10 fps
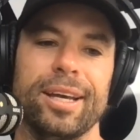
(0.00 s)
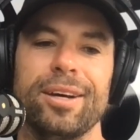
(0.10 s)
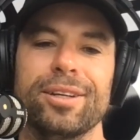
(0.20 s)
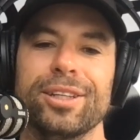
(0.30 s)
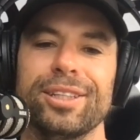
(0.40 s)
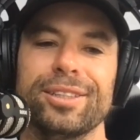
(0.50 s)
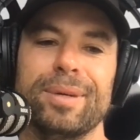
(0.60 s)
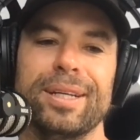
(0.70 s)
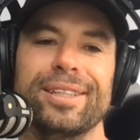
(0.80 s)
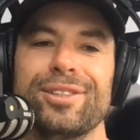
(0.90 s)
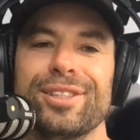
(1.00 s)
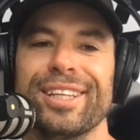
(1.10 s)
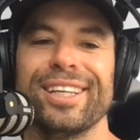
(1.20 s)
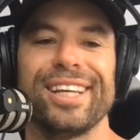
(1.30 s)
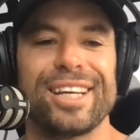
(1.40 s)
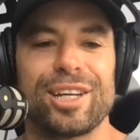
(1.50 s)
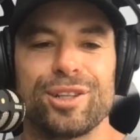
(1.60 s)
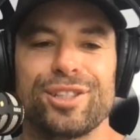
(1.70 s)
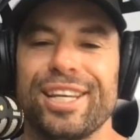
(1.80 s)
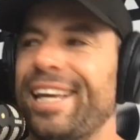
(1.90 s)
how good, mate.
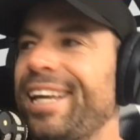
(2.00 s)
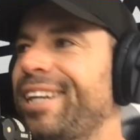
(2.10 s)
Good to hear.